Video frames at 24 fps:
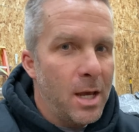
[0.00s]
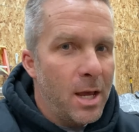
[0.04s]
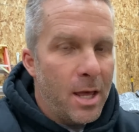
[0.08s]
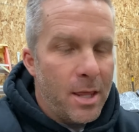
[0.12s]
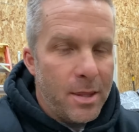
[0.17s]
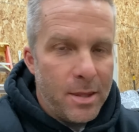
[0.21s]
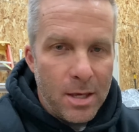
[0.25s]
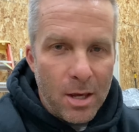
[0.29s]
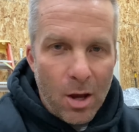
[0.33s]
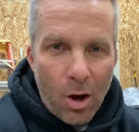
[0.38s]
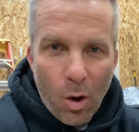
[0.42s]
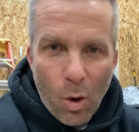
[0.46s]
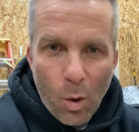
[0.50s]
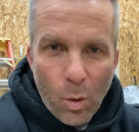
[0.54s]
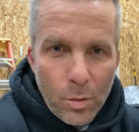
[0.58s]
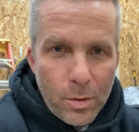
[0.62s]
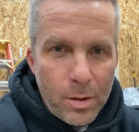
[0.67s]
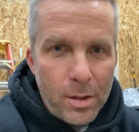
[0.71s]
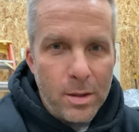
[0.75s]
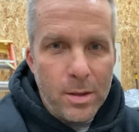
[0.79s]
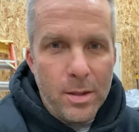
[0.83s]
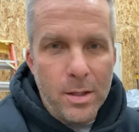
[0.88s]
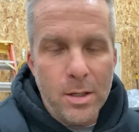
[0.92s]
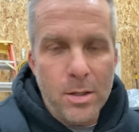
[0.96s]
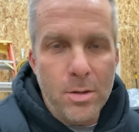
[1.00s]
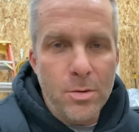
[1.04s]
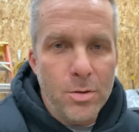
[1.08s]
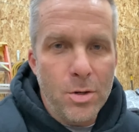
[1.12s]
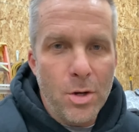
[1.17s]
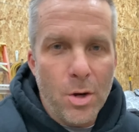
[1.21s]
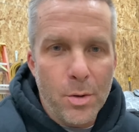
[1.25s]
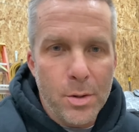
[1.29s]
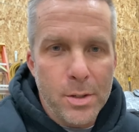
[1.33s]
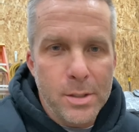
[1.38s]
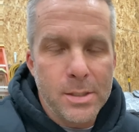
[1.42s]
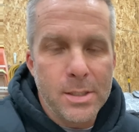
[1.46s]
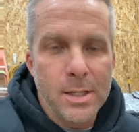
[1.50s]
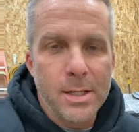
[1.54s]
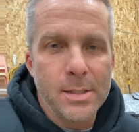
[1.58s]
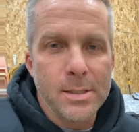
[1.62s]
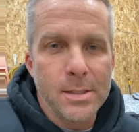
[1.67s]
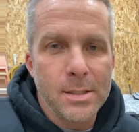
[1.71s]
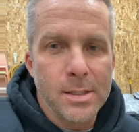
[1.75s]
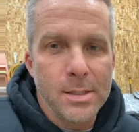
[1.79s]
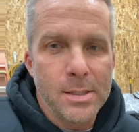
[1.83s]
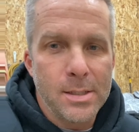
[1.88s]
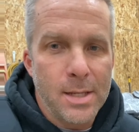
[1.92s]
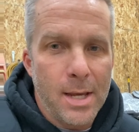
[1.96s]
The only thing you notice is
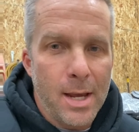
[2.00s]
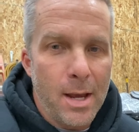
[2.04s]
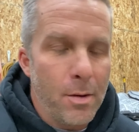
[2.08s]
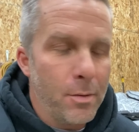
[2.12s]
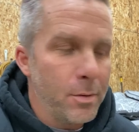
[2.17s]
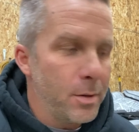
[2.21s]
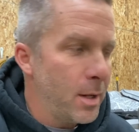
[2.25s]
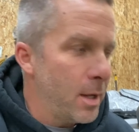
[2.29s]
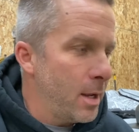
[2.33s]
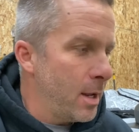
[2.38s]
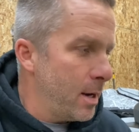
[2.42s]
the sound.